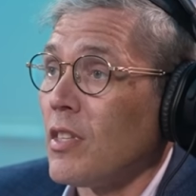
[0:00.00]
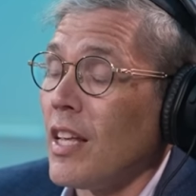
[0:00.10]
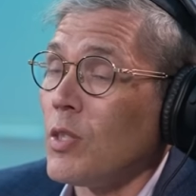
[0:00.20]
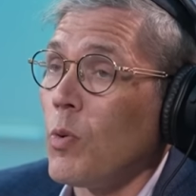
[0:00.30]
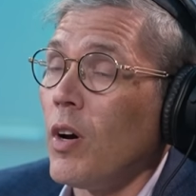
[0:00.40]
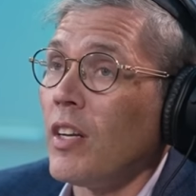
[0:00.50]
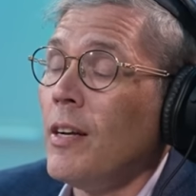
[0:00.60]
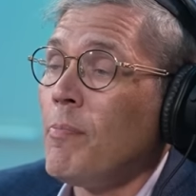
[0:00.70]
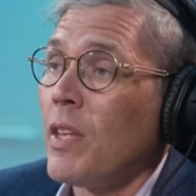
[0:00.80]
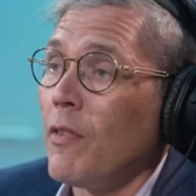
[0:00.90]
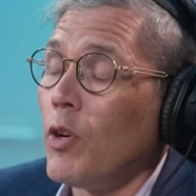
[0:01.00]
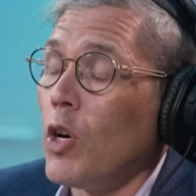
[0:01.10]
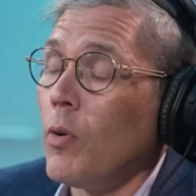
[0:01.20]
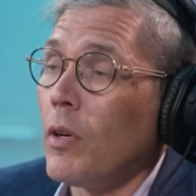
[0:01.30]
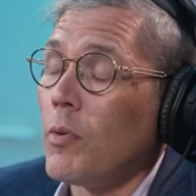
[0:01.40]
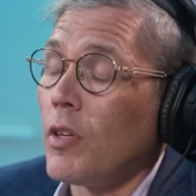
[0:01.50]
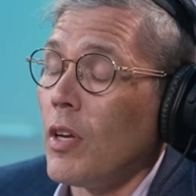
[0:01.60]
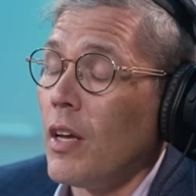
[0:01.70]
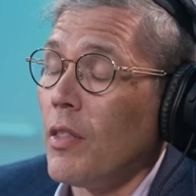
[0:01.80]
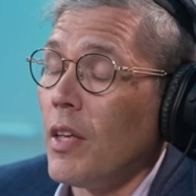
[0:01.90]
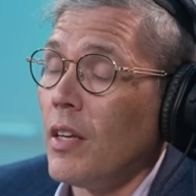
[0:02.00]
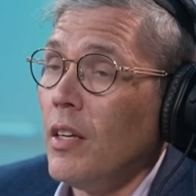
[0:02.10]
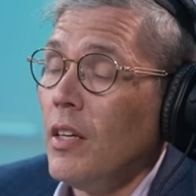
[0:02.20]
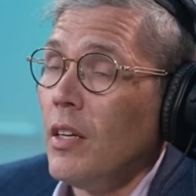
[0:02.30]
So that's why if you're going with a, a,